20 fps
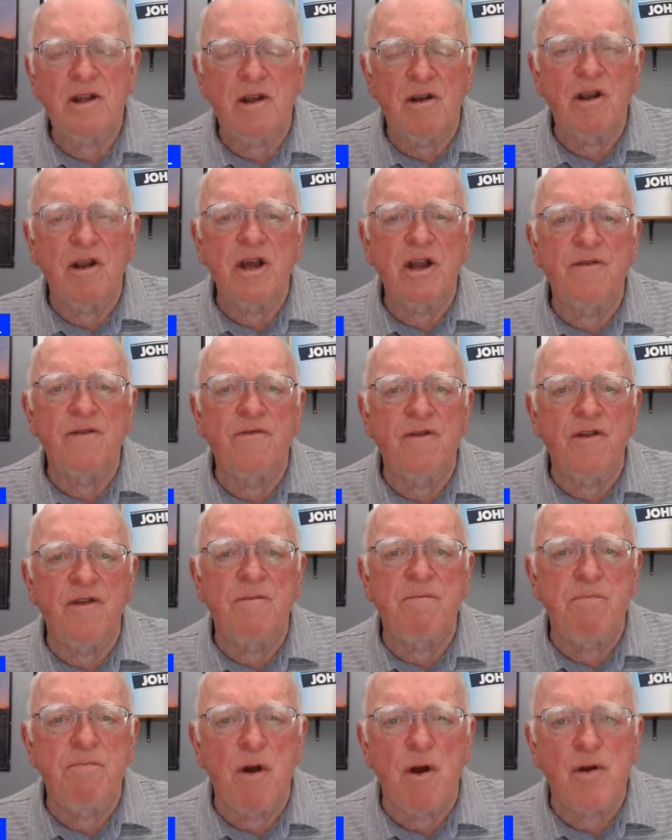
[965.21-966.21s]
They're looking for
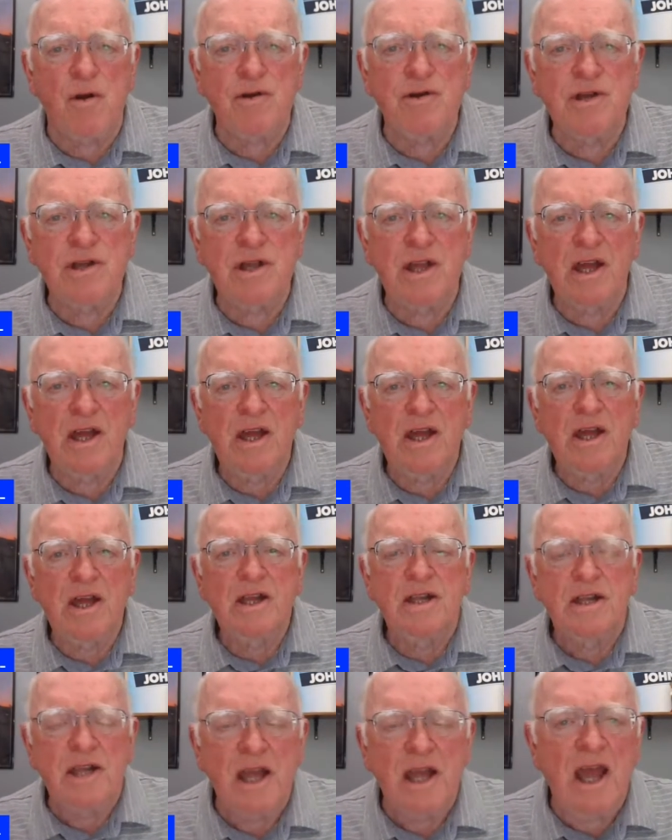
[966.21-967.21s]
the burst
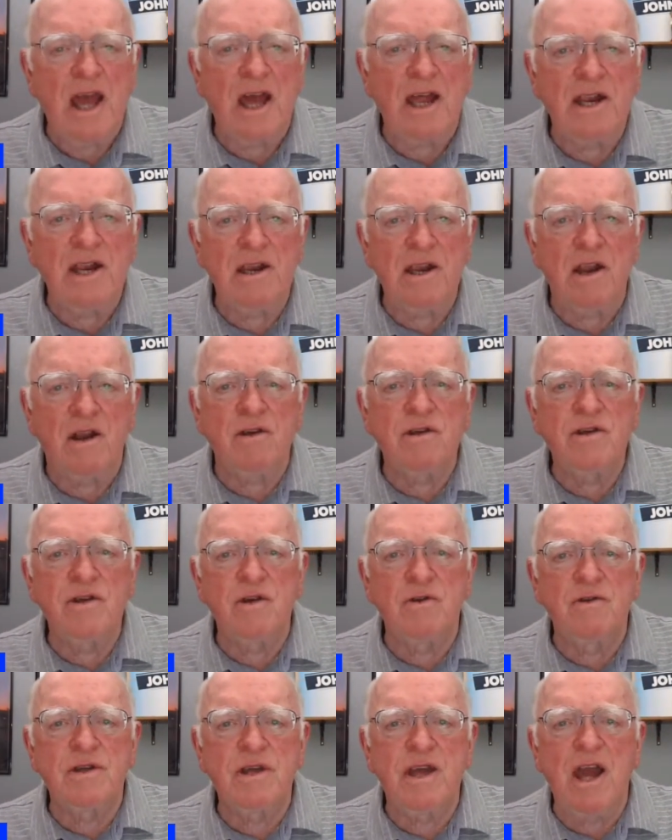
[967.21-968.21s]
to get, as
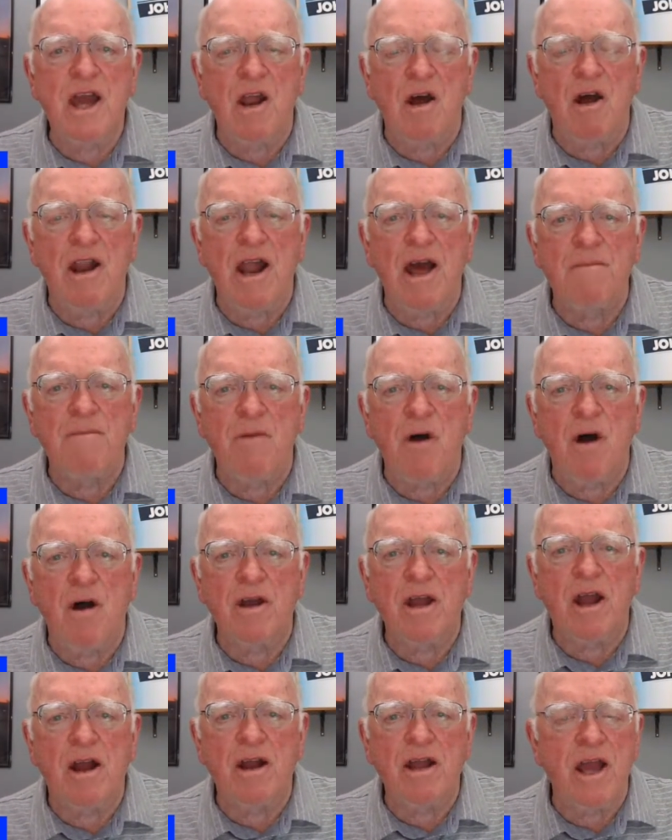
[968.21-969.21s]
soon as you get on that
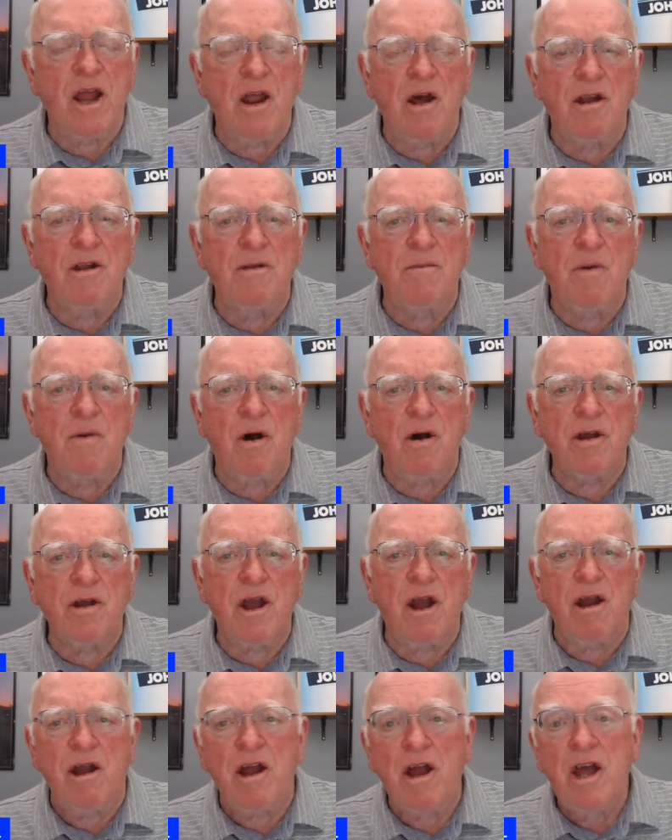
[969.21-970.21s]
ball carrier, get on the ball
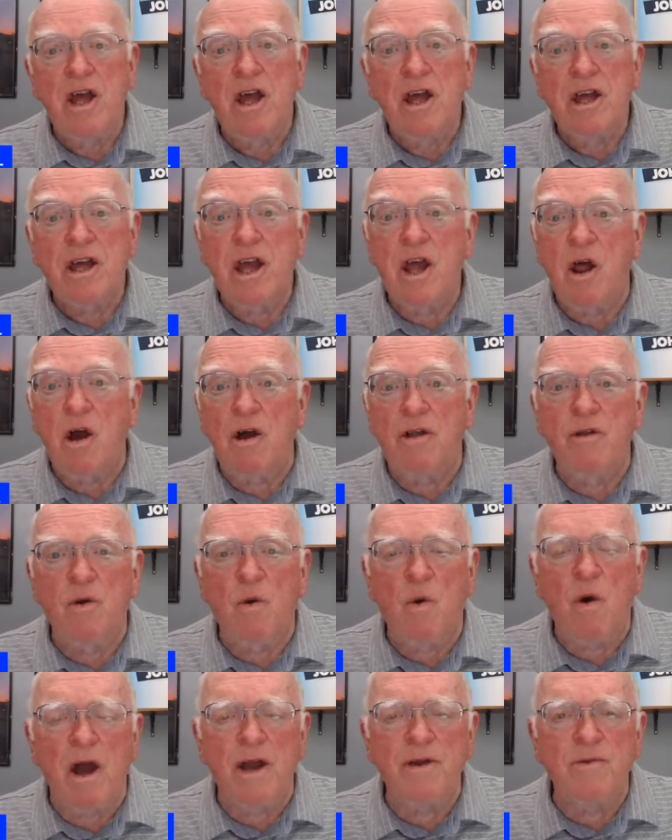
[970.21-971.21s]
carrier, get on
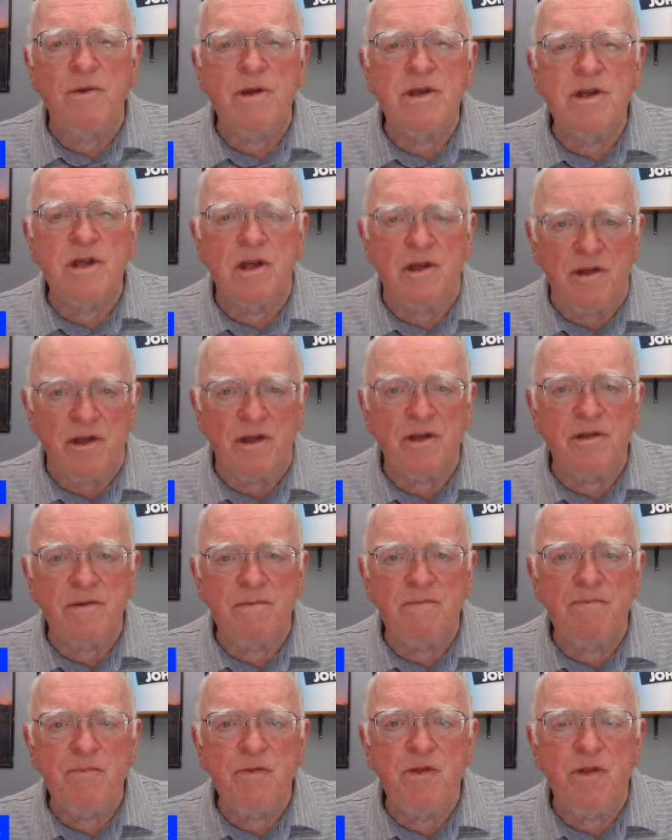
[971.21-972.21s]
the wide
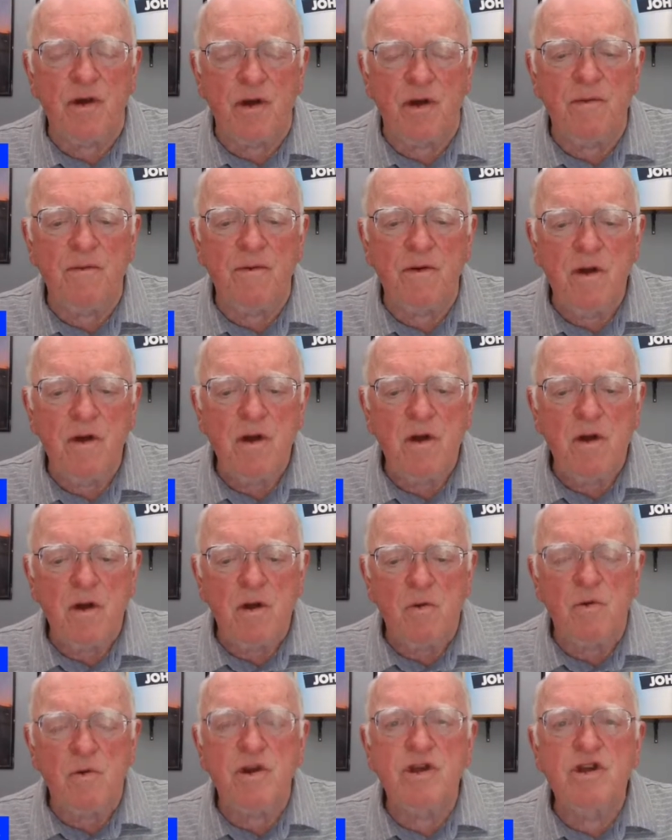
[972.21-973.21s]
the
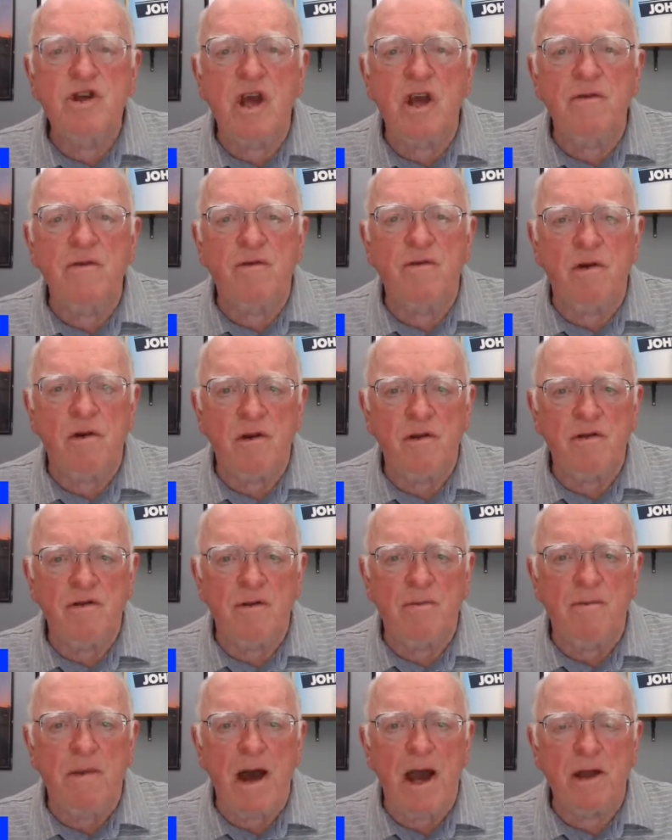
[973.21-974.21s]
receiver,
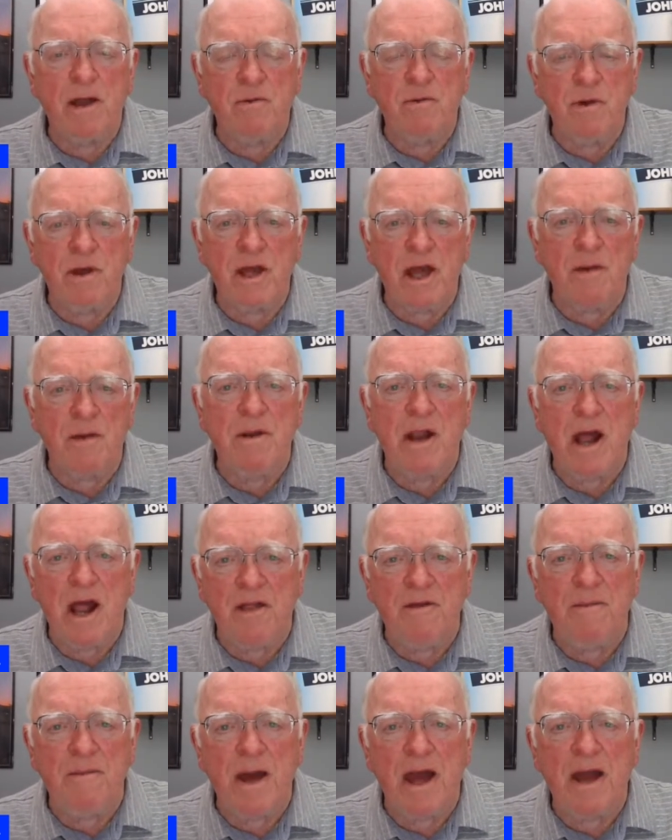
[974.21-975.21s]
the back coming
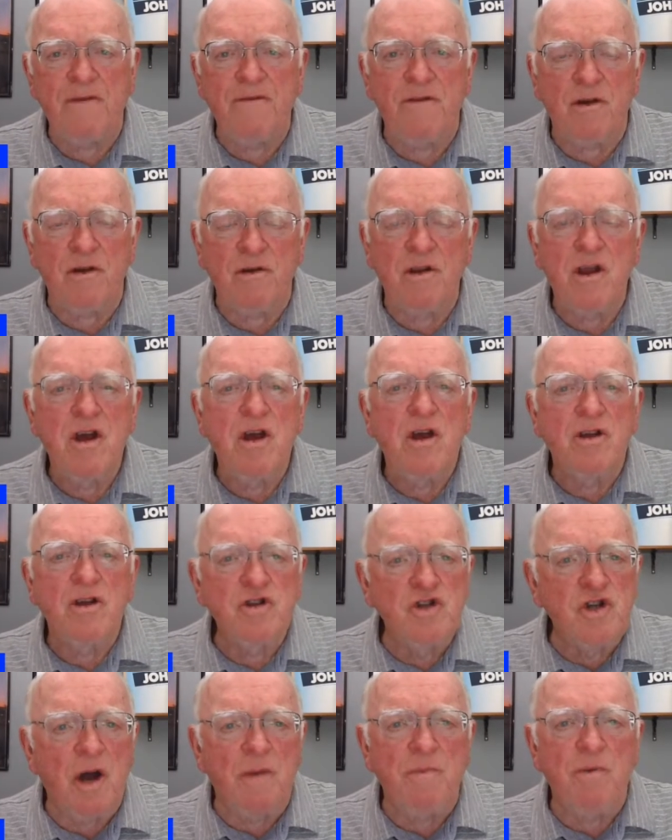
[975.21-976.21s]
out of the backfield,
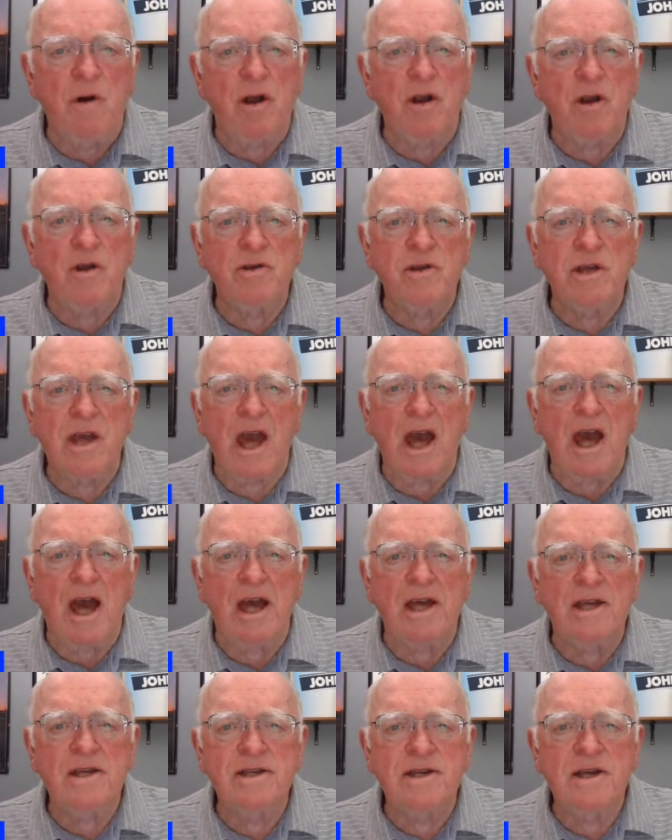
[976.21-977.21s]
jump on those
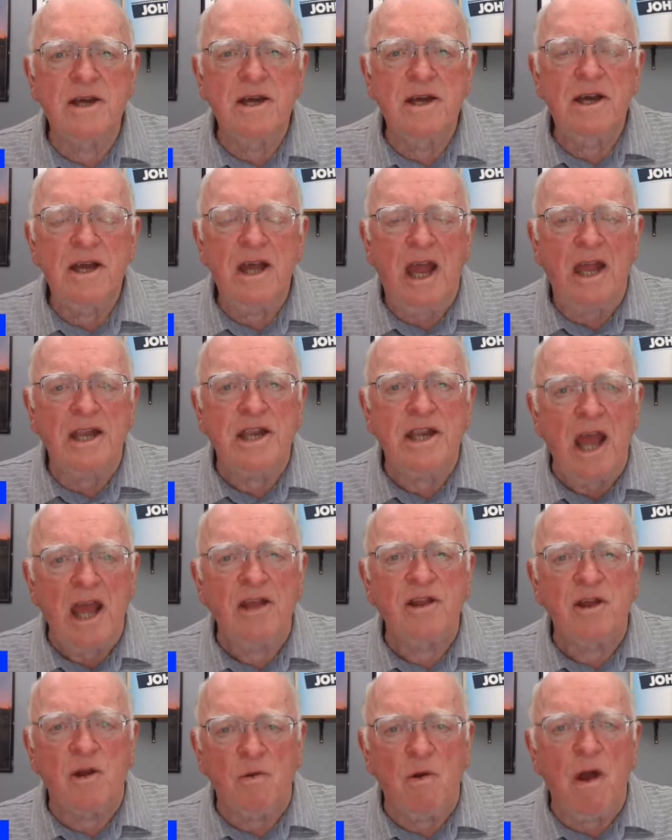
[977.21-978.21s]
guys and
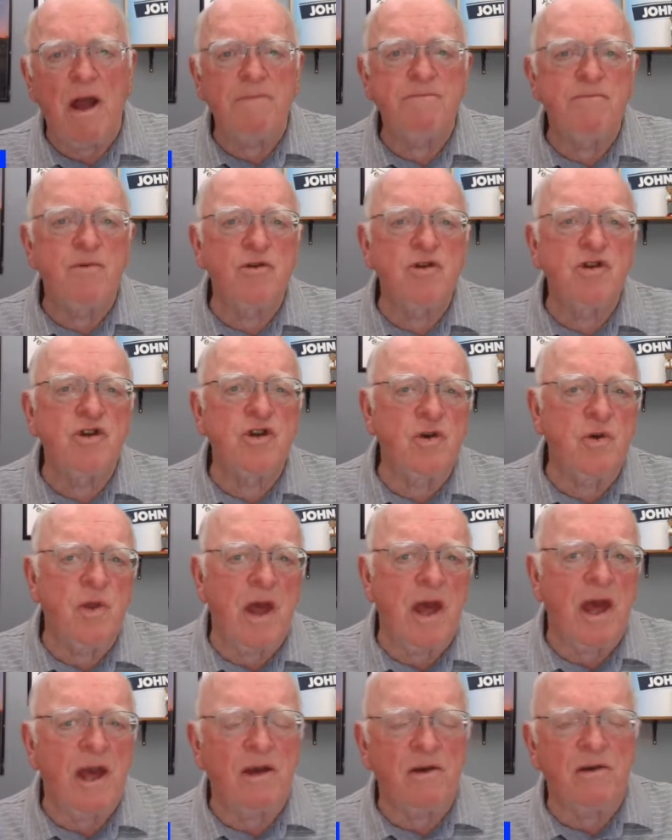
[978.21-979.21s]
take the right
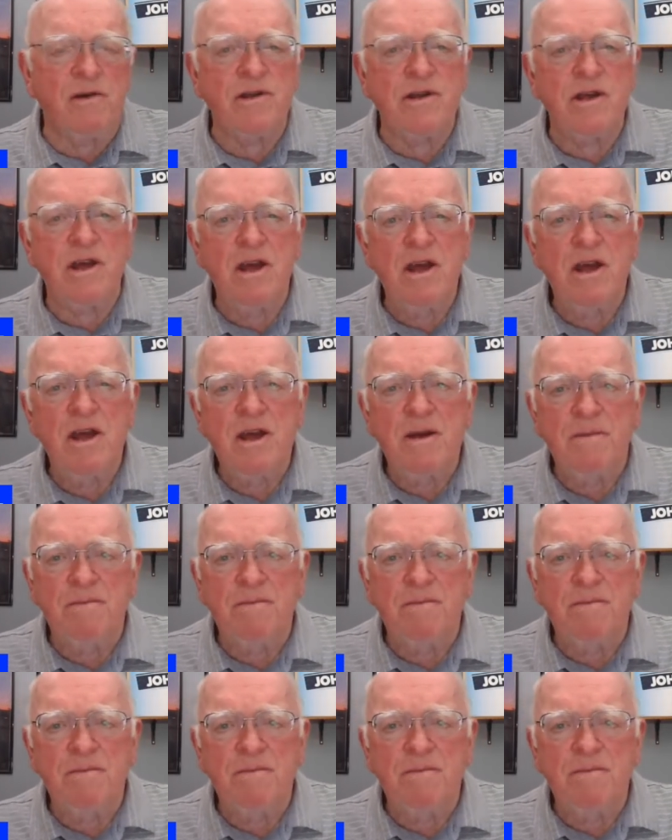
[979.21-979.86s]
pursuit angles.